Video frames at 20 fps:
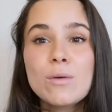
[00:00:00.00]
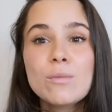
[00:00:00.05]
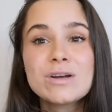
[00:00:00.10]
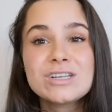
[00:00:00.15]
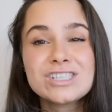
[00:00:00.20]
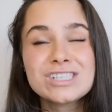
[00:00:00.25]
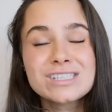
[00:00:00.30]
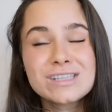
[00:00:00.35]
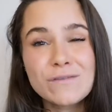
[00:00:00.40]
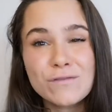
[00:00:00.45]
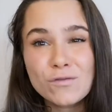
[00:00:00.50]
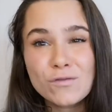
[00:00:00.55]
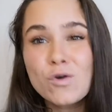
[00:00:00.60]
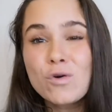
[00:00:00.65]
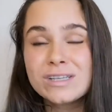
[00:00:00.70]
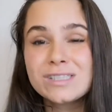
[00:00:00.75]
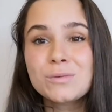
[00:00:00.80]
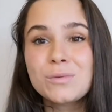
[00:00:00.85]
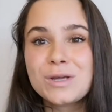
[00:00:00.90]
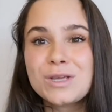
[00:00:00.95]
which is of
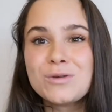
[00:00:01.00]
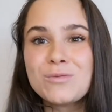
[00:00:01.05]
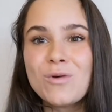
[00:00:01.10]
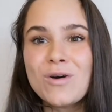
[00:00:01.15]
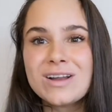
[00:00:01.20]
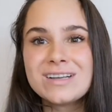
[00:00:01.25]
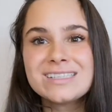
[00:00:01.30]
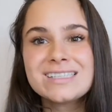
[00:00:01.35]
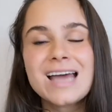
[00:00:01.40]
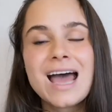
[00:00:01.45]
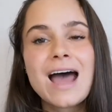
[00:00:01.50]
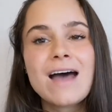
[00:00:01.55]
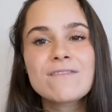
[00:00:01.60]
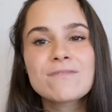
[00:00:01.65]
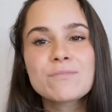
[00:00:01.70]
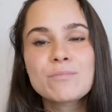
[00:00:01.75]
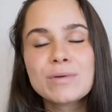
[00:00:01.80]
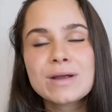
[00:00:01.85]
course what you want to have